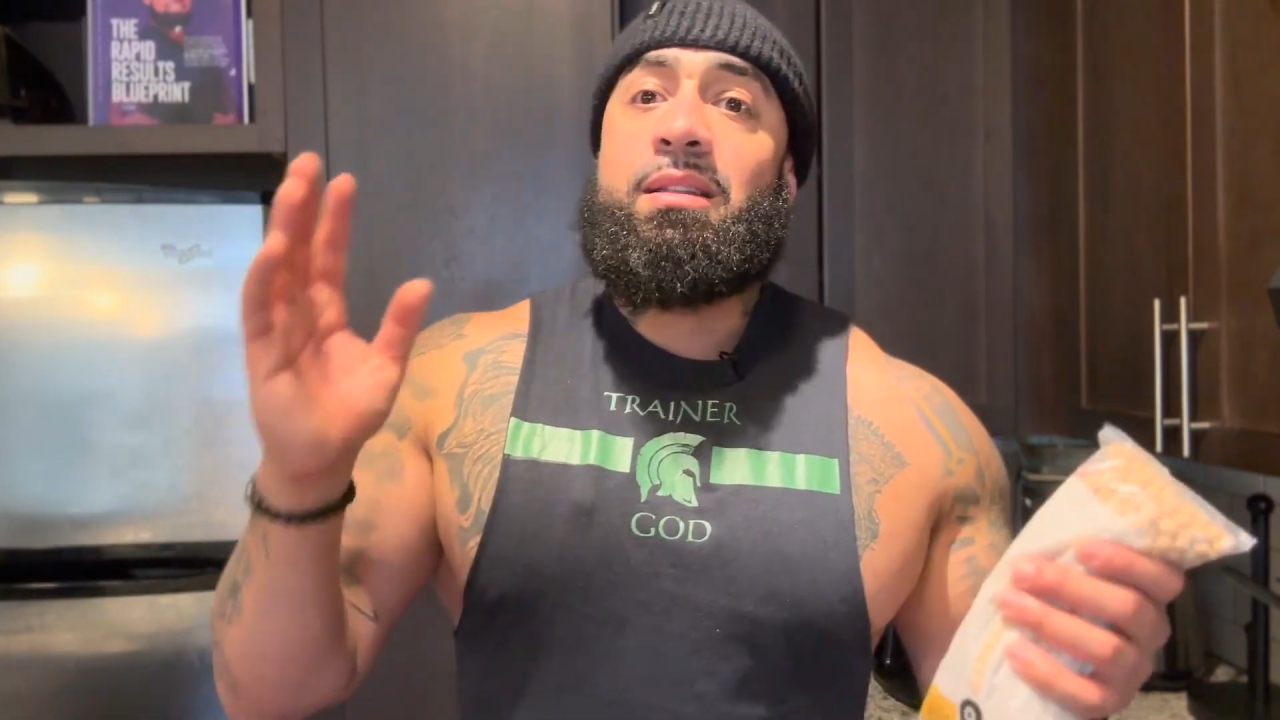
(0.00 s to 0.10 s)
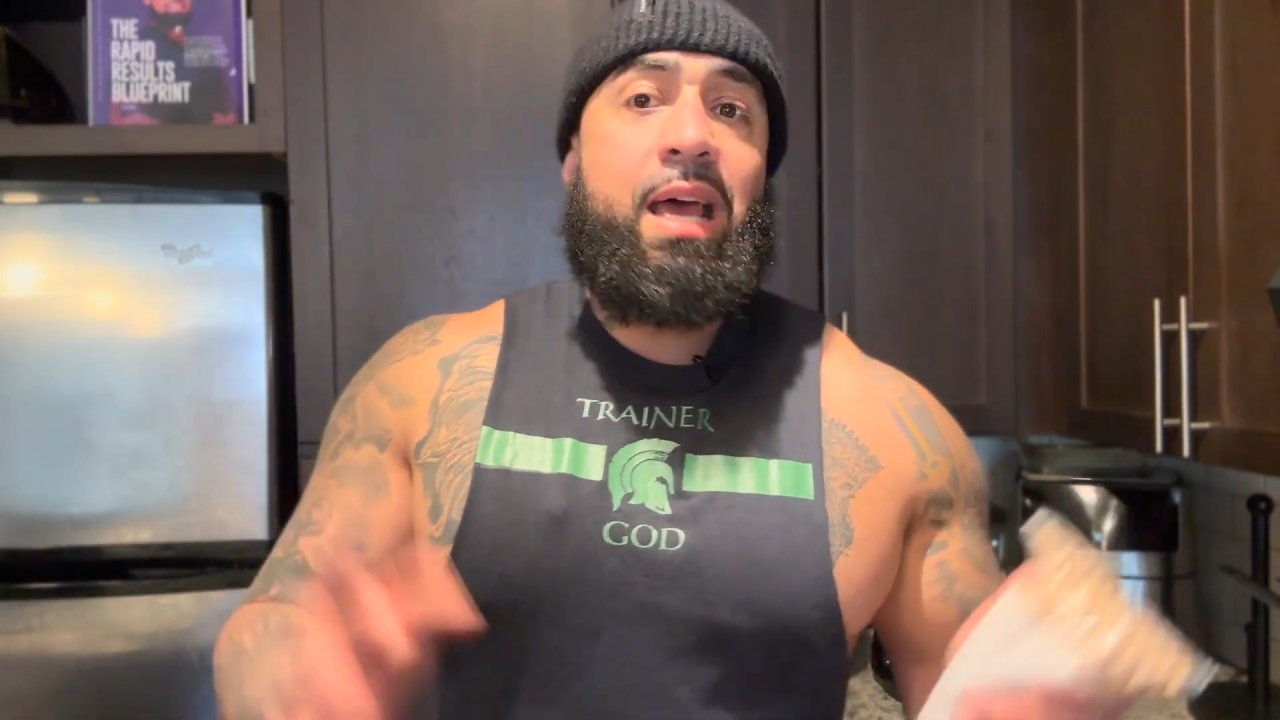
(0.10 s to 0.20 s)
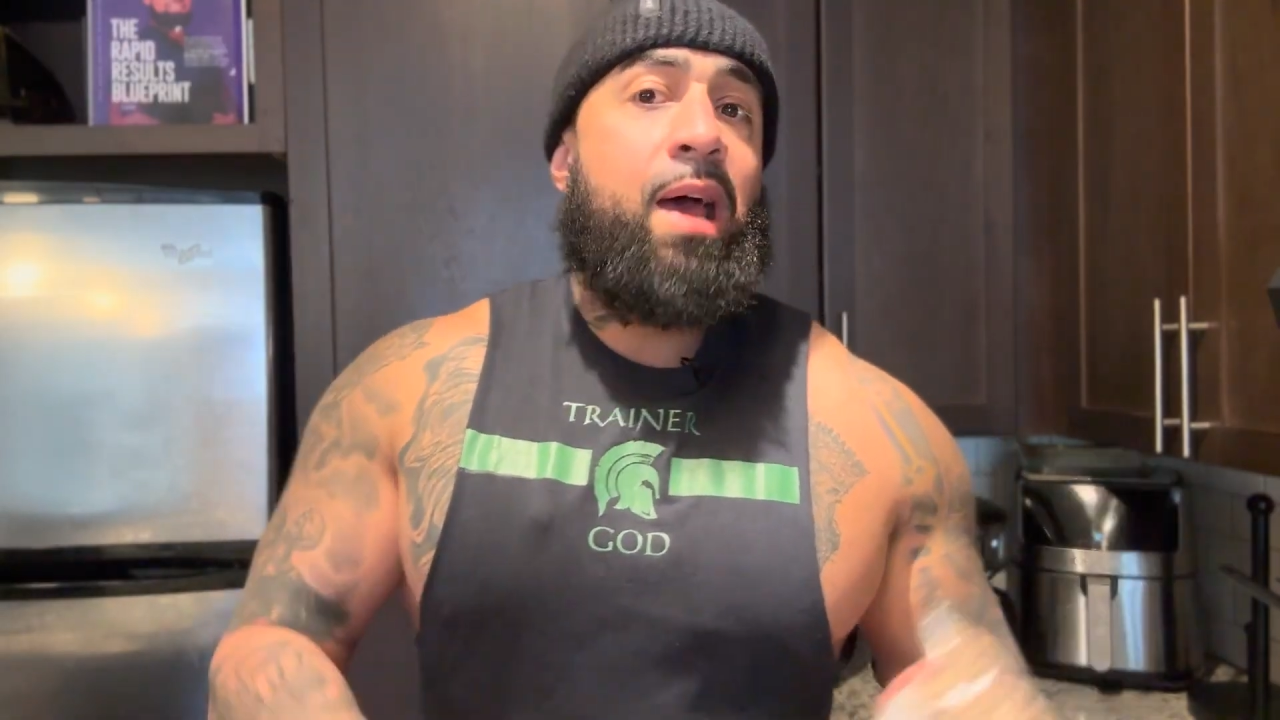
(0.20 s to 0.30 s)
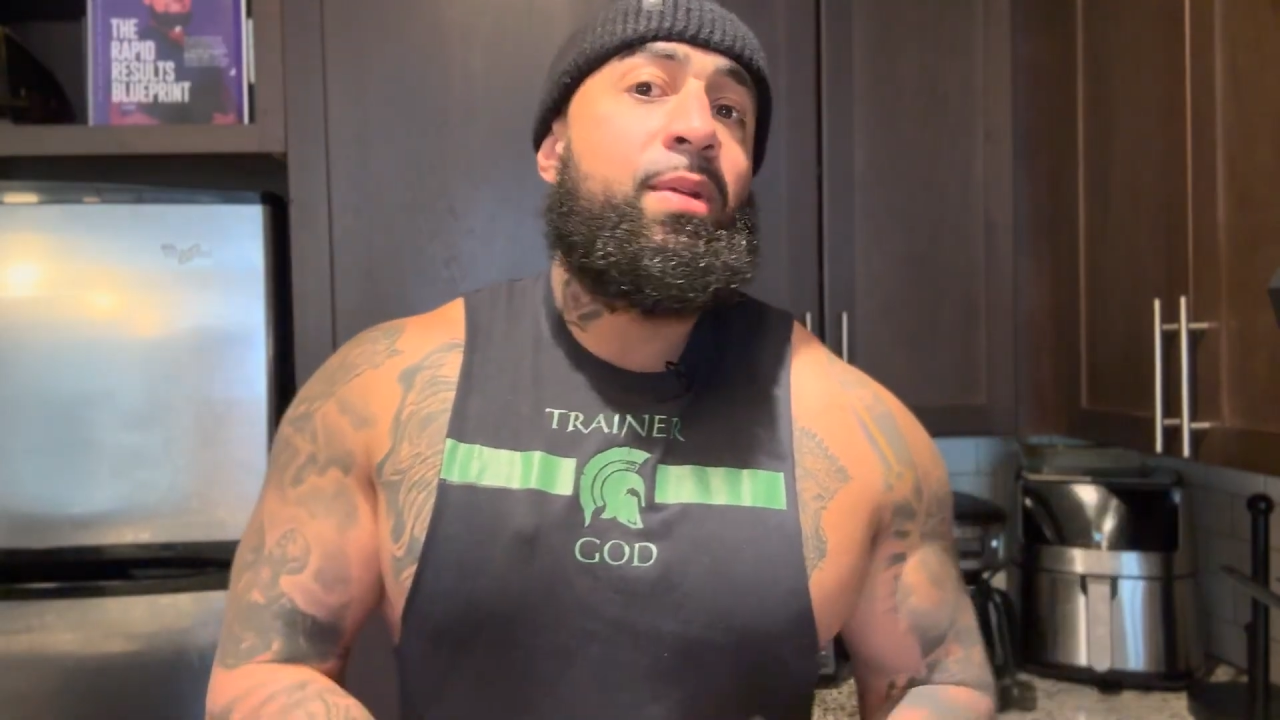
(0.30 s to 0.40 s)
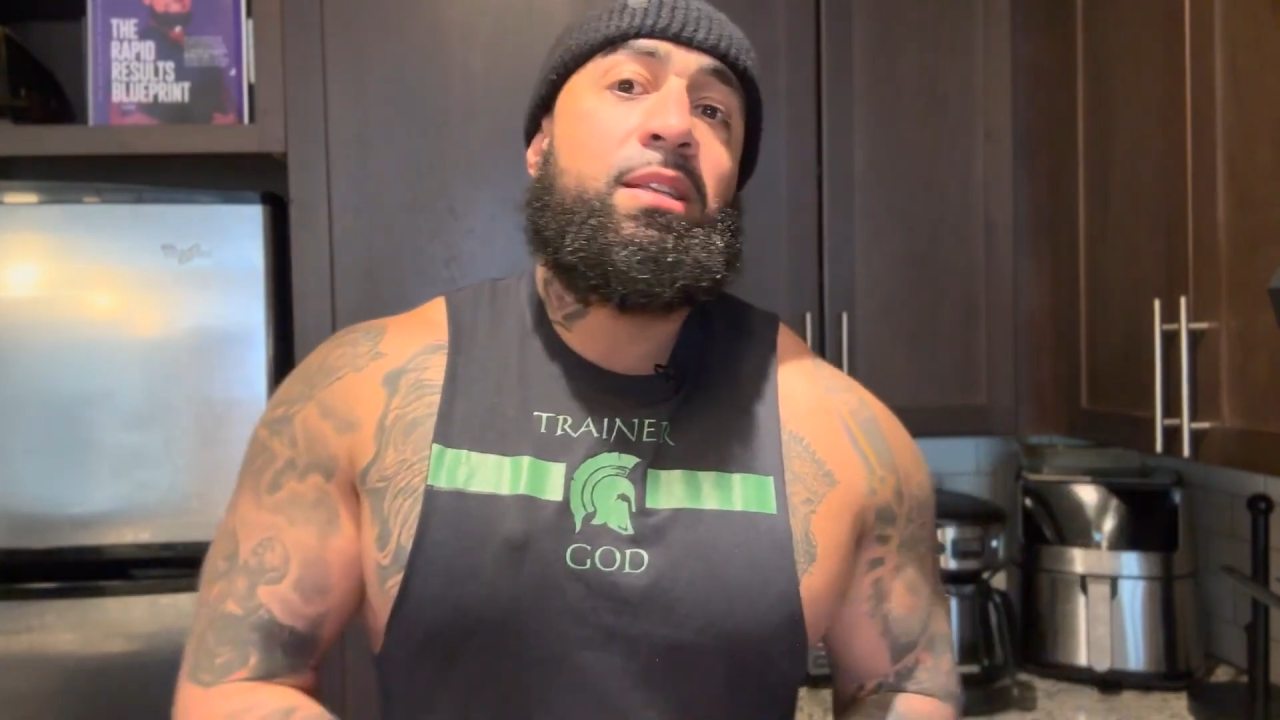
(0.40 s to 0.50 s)

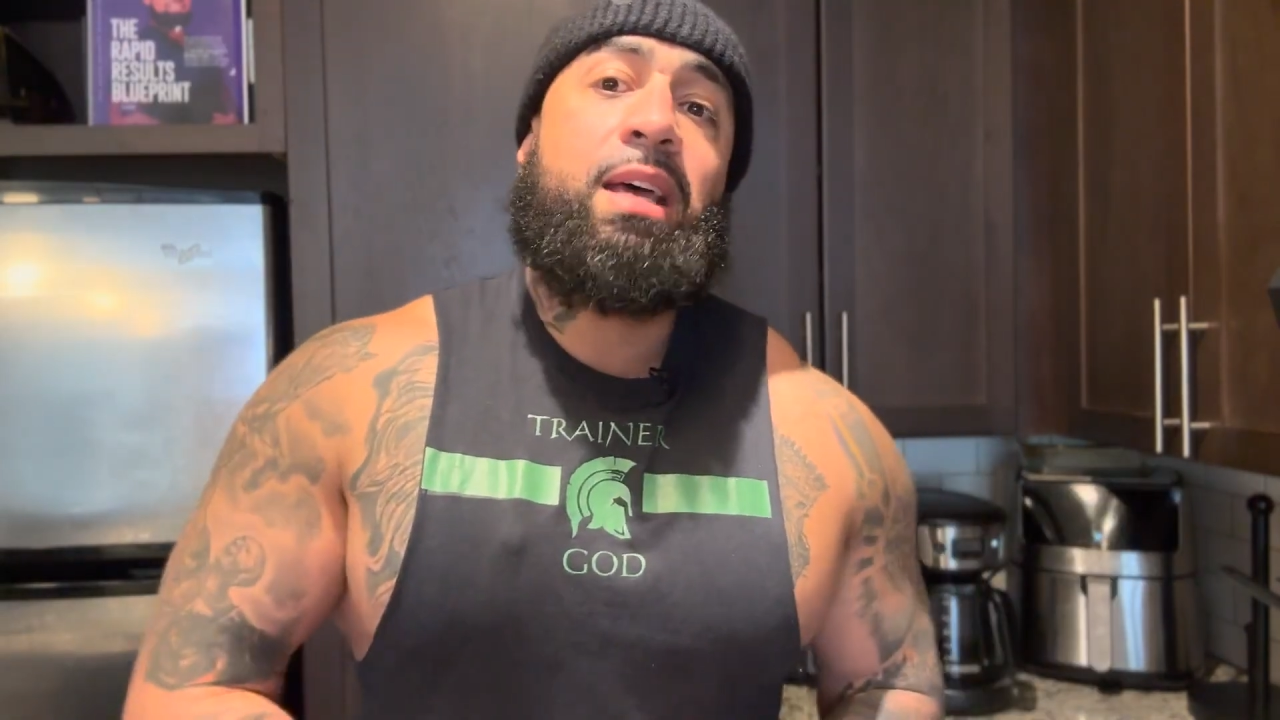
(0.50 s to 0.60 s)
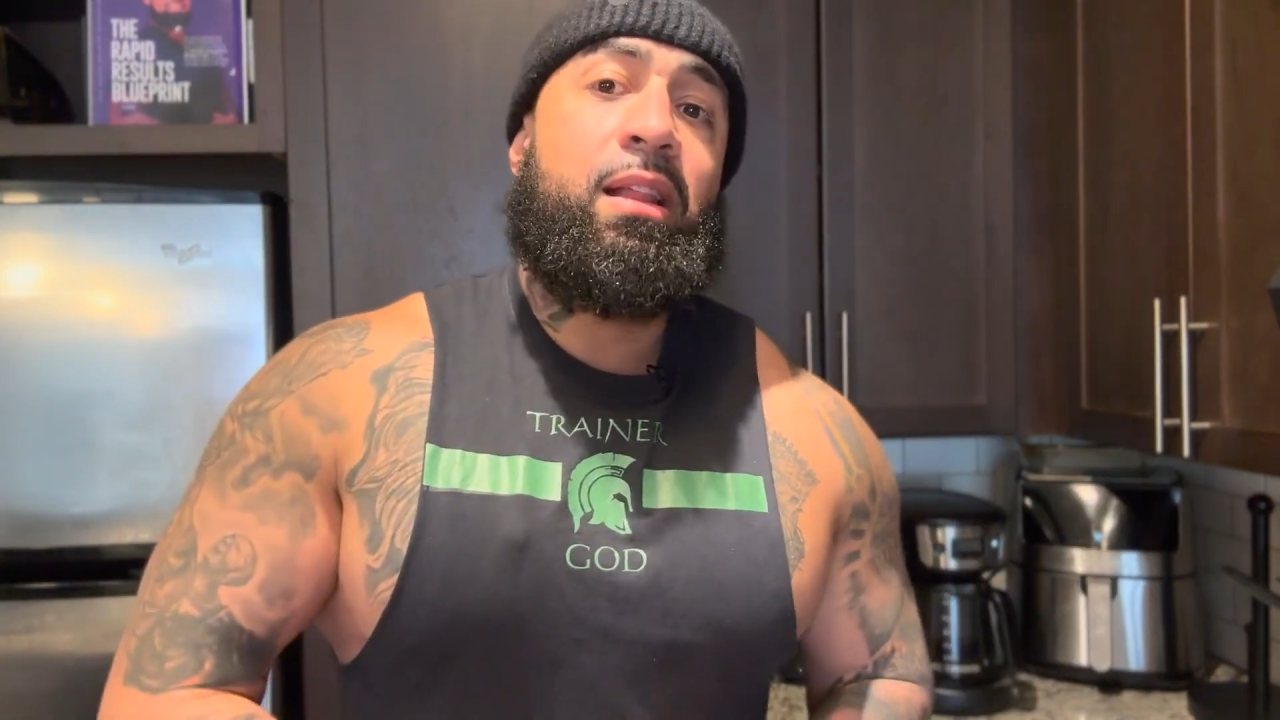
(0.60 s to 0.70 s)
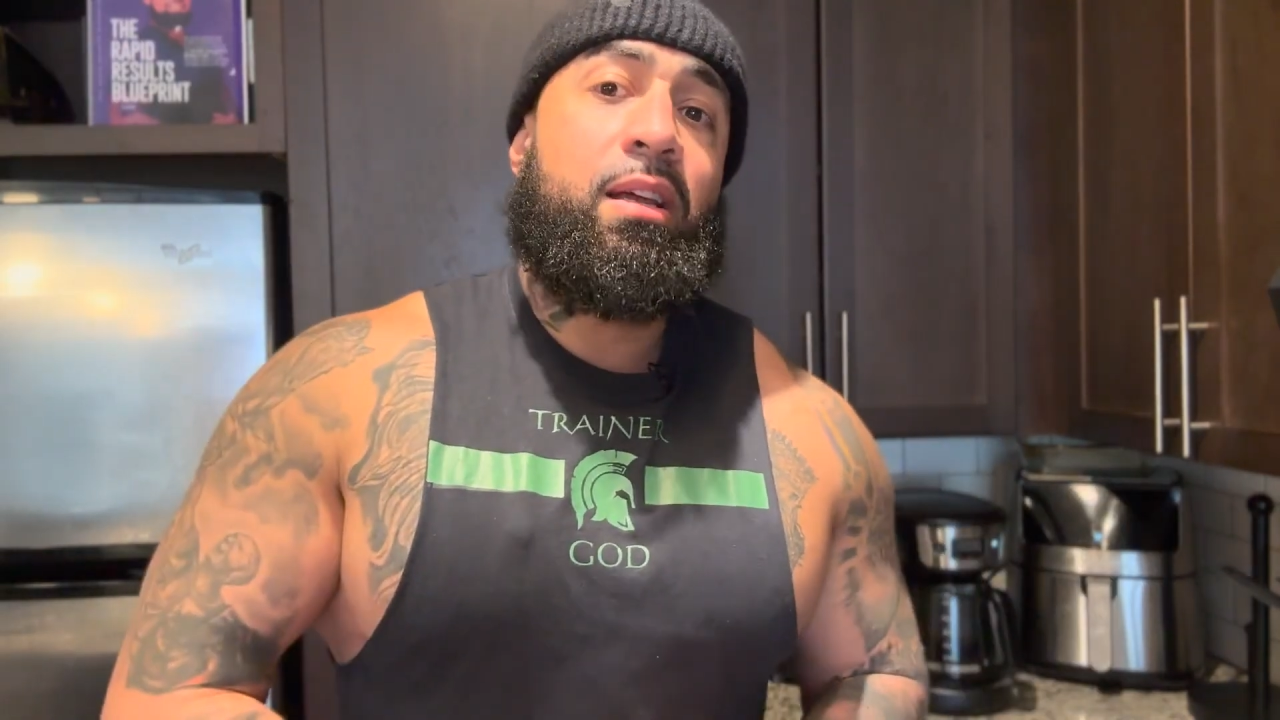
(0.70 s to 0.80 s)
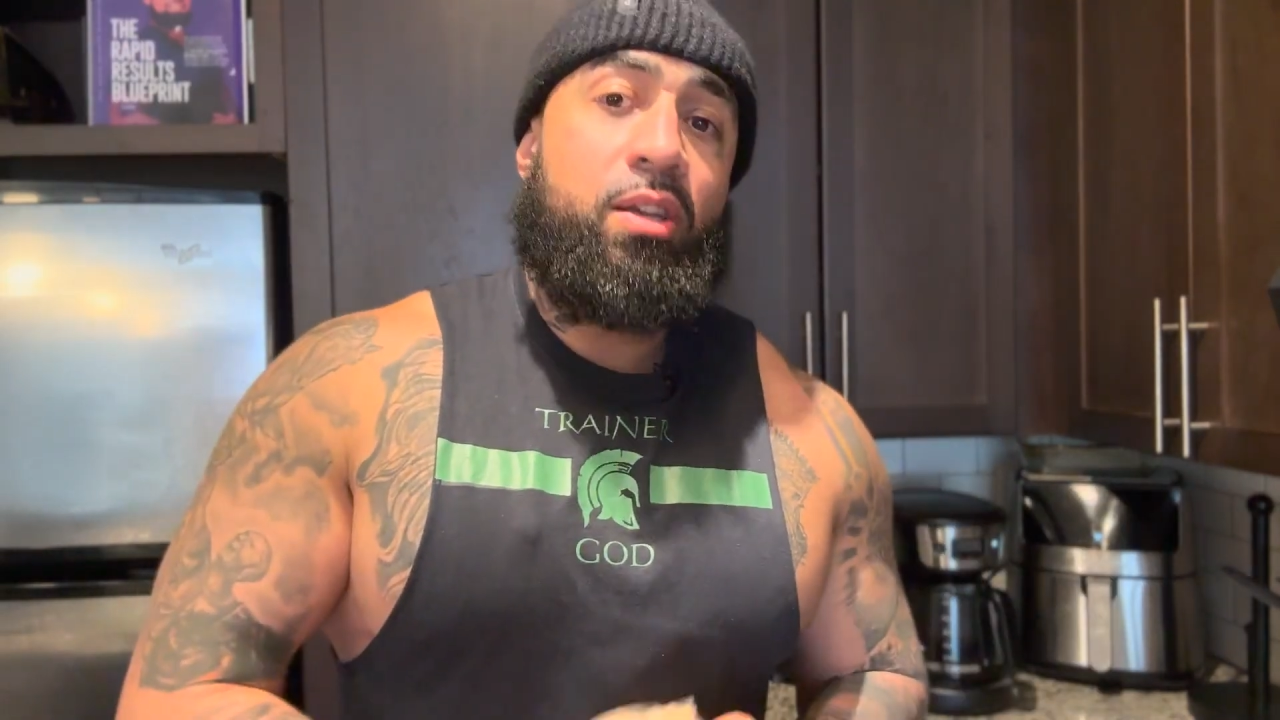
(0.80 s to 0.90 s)
salmon salad,